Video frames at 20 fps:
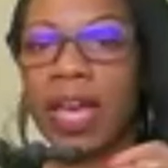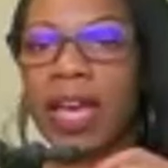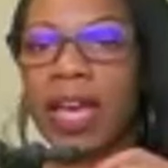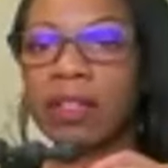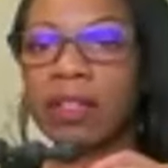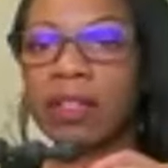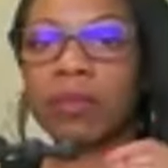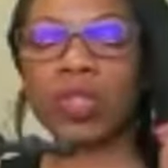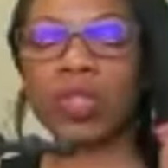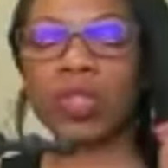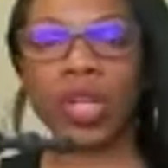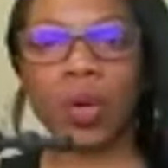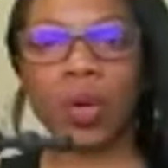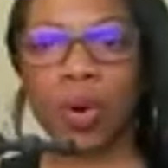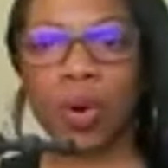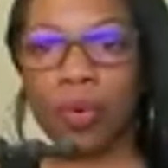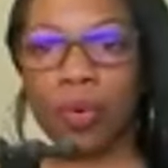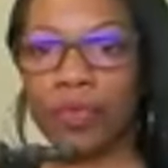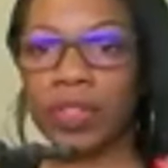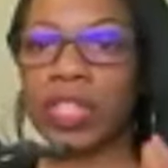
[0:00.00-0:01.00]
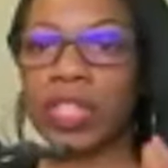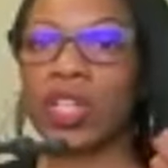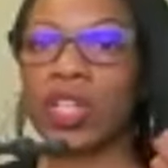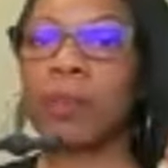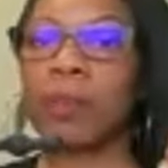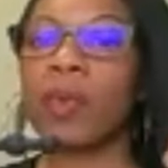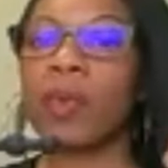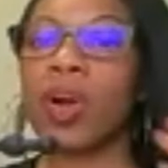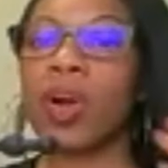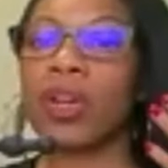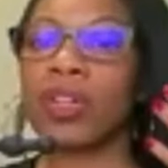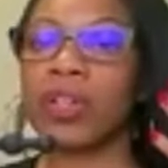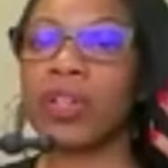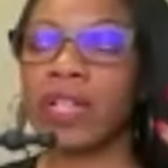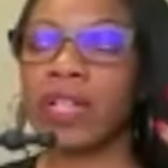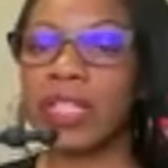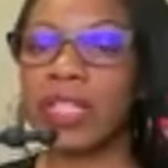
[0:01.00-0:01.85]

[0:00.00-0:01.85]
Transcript: and you know hopefully your partner